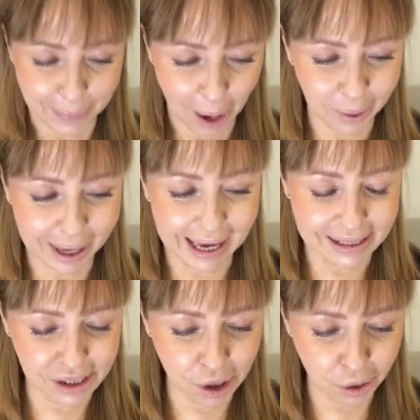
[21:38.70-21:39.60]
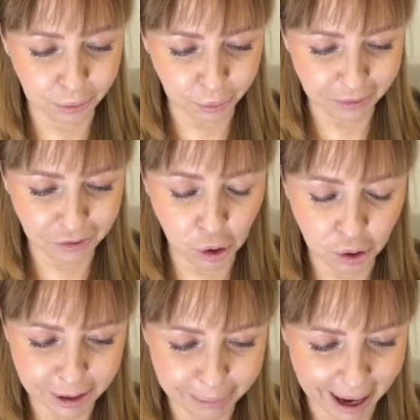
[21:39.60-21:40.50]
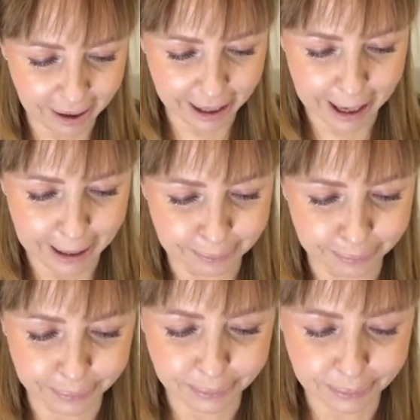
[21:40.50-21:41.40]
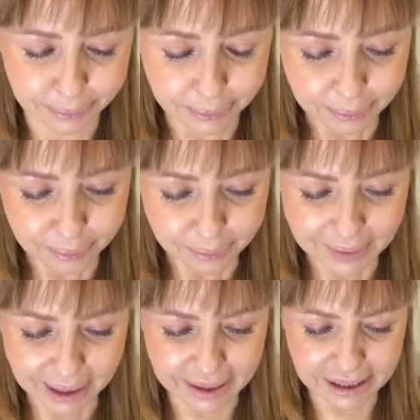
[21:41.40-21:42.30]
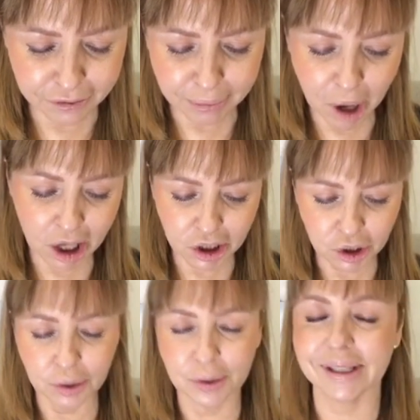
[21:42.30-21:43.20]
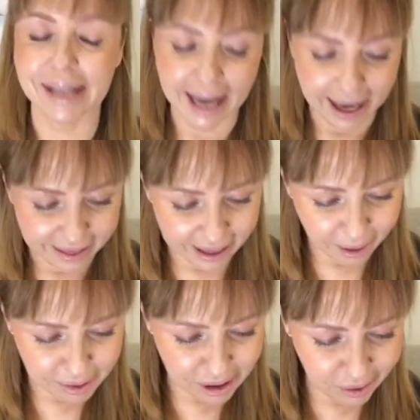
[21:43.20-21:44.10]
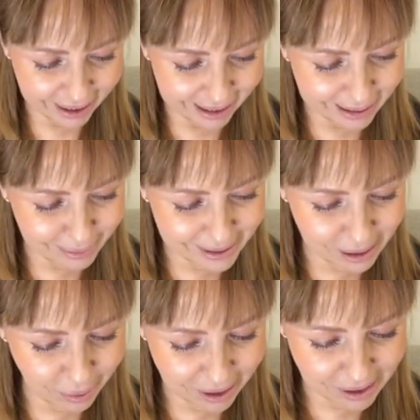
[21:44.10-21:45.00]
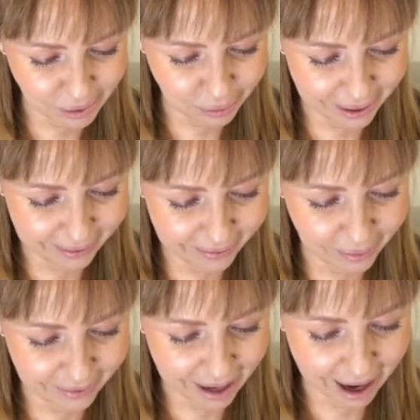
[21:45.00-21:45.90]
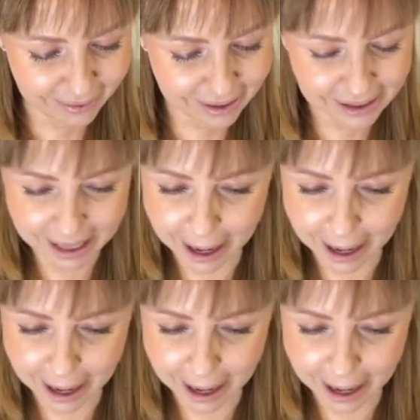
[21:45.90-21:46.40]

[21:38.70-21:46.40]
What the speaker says: Okay, so we've talked about the different molecules. I'm just looking here to see what else we've covered.